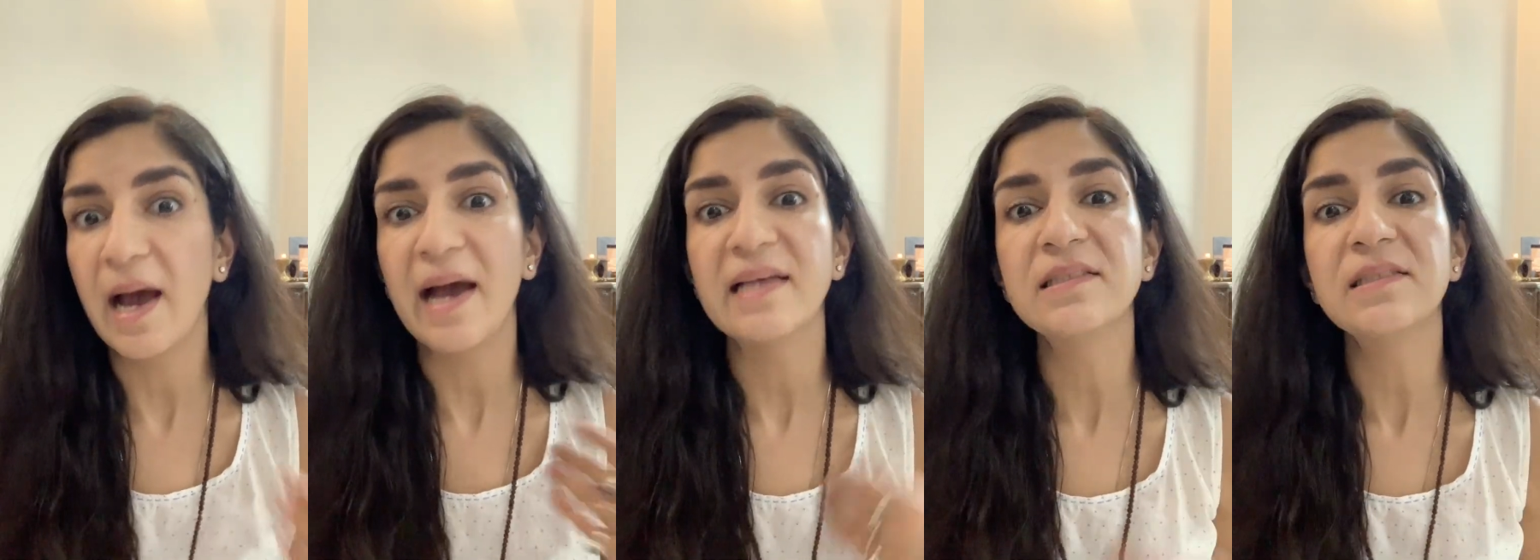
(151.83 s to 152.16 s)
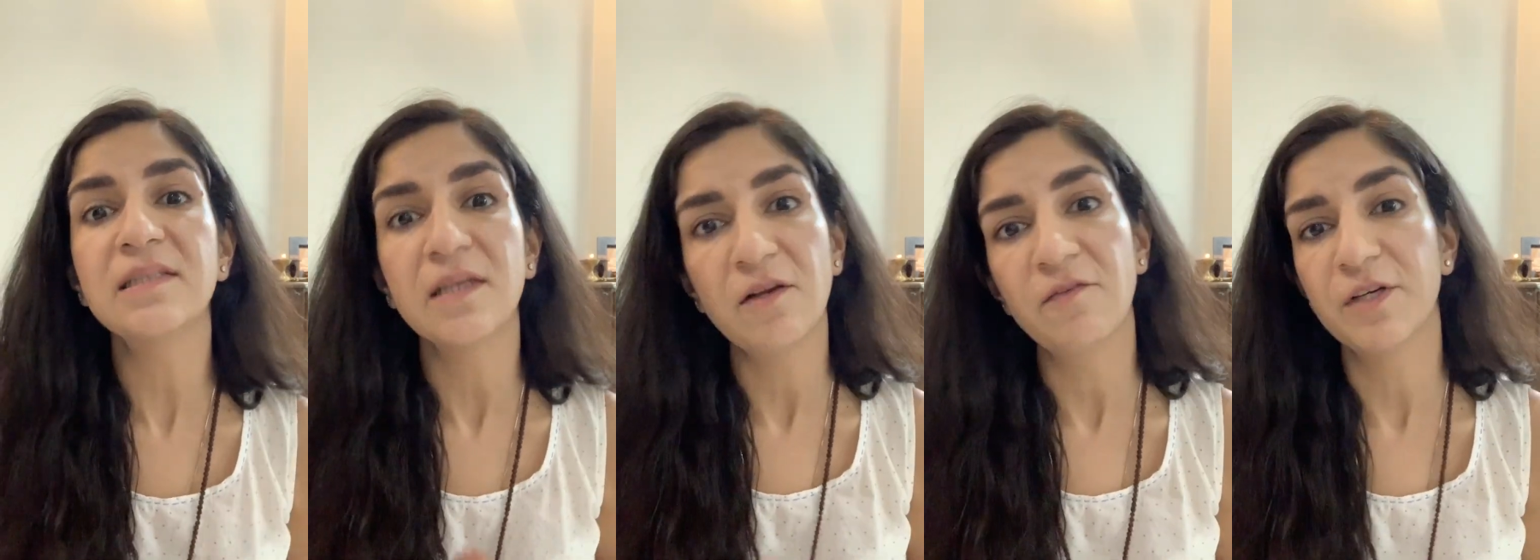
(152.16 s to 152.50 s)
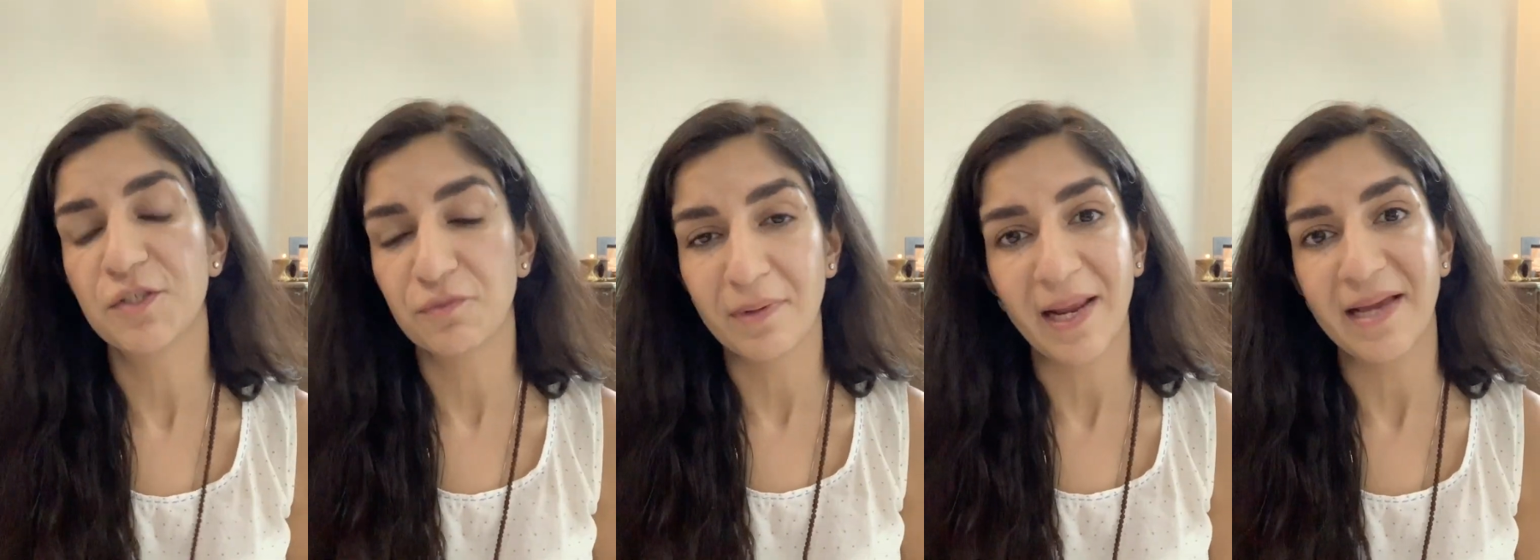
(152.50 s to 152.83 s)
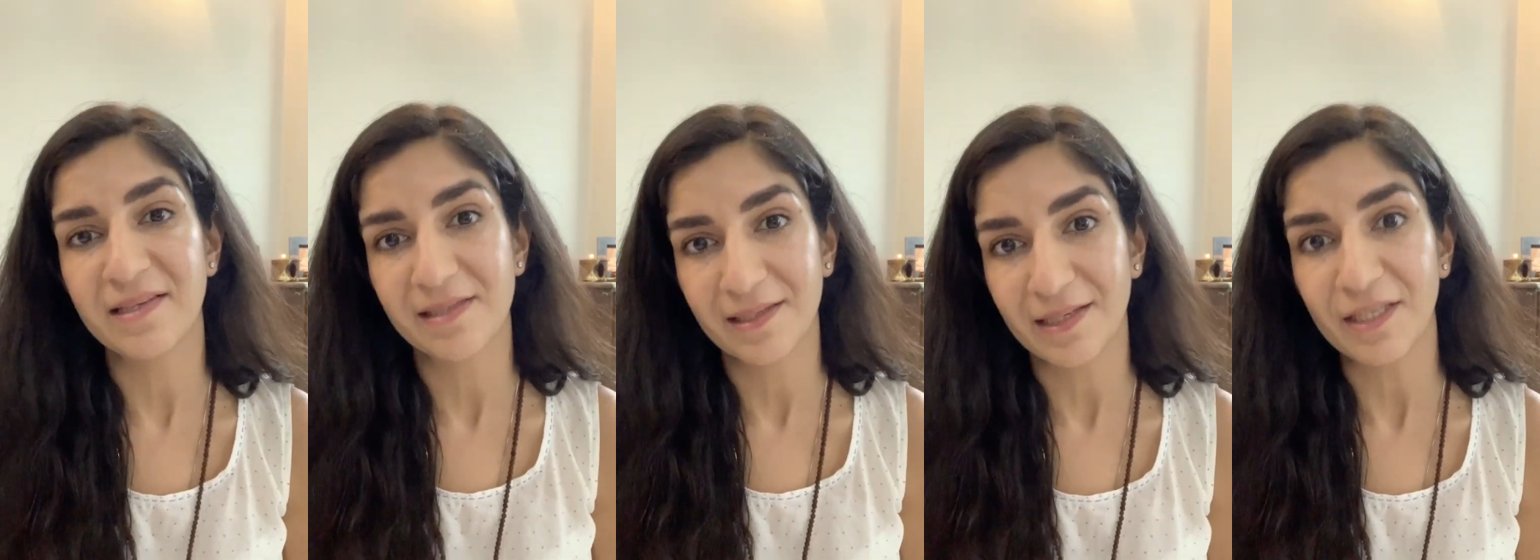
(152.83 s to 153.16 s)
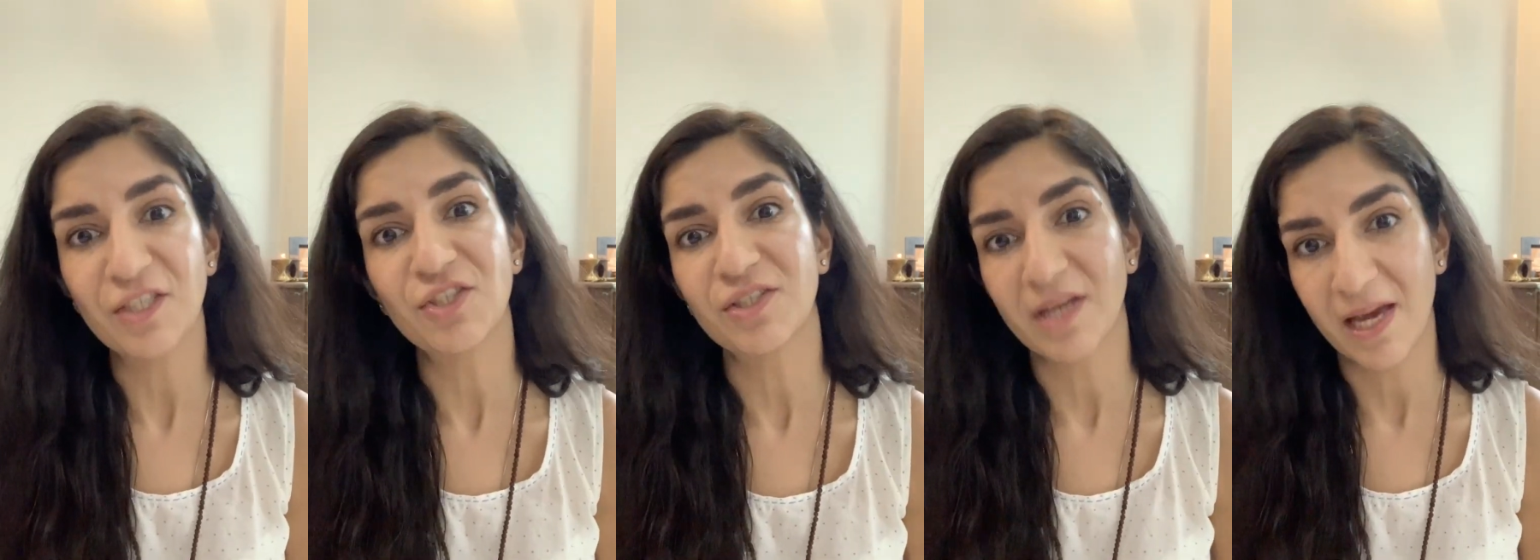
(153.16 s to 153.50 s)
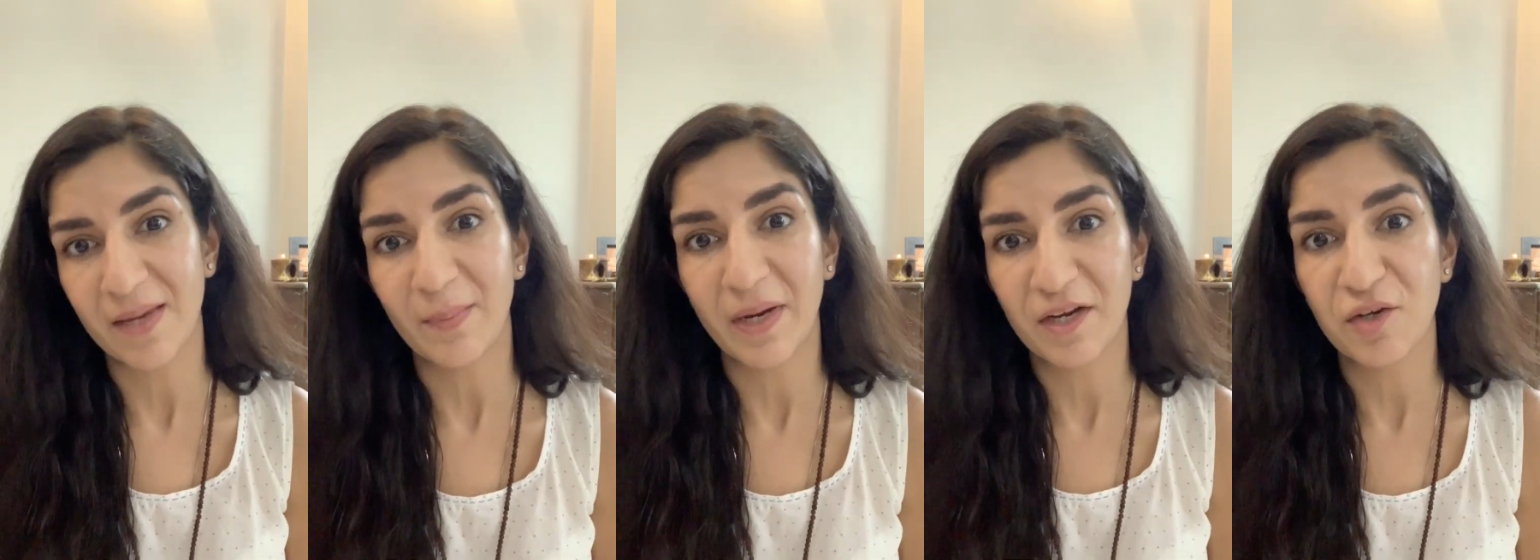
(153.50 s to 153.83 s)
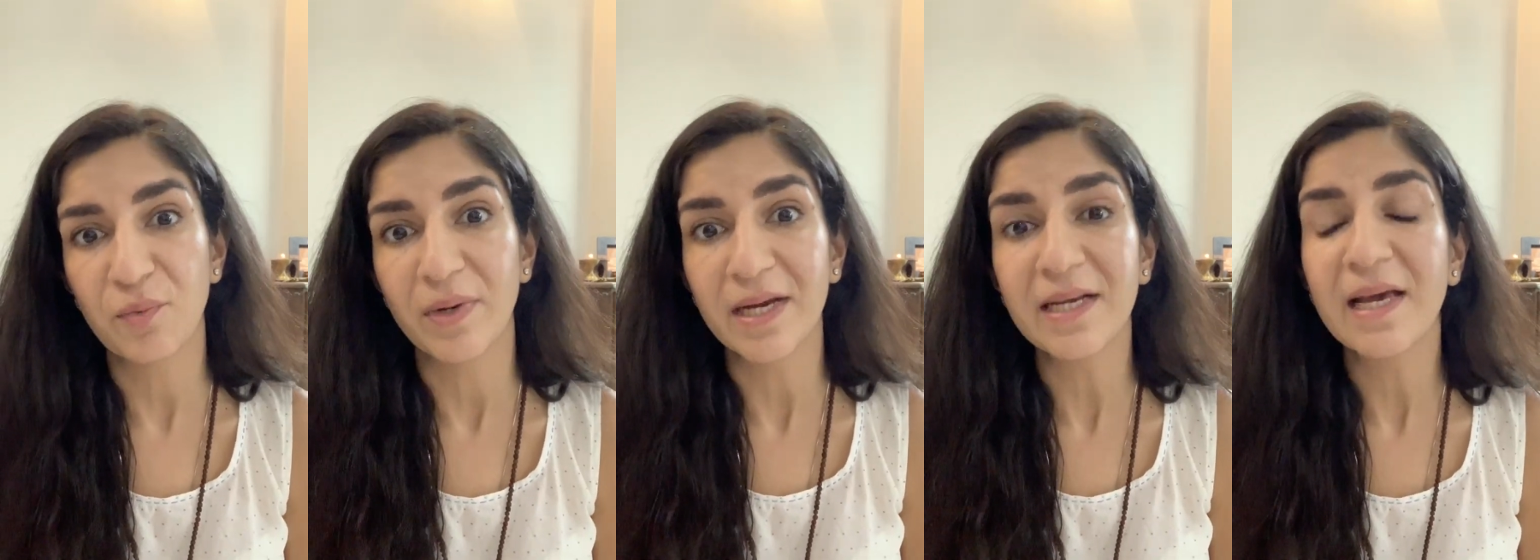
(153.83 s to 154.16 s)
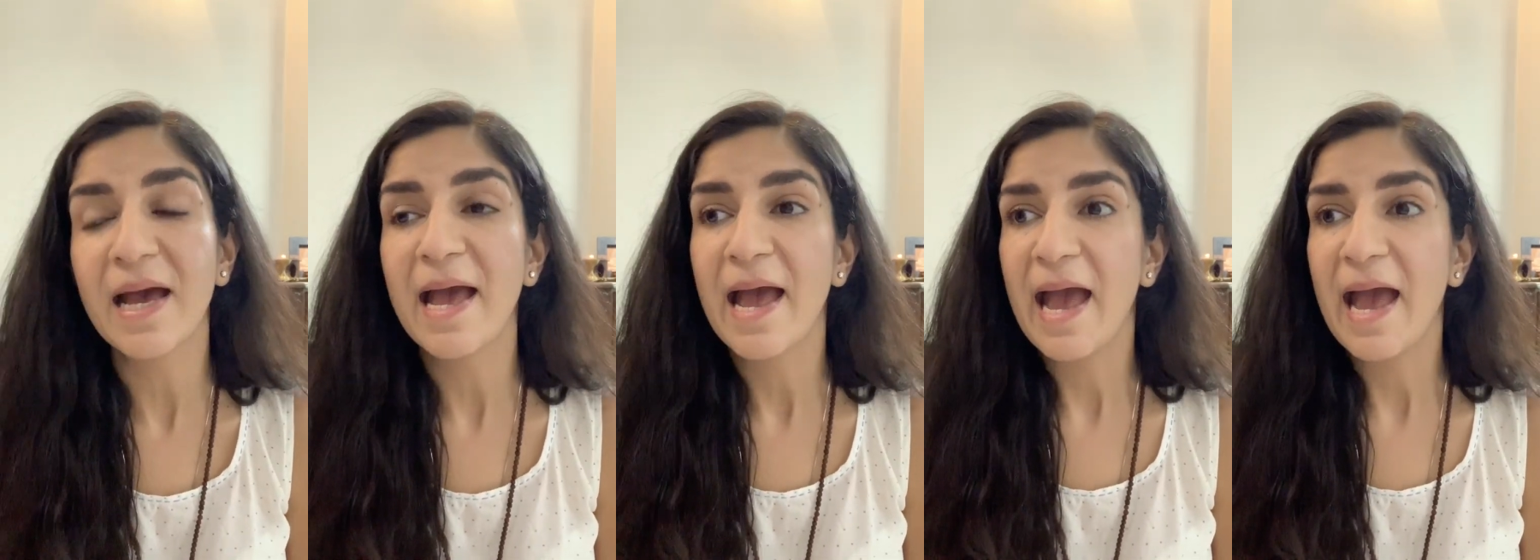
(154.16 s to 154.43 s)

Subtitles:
I still visualize it each time I do it.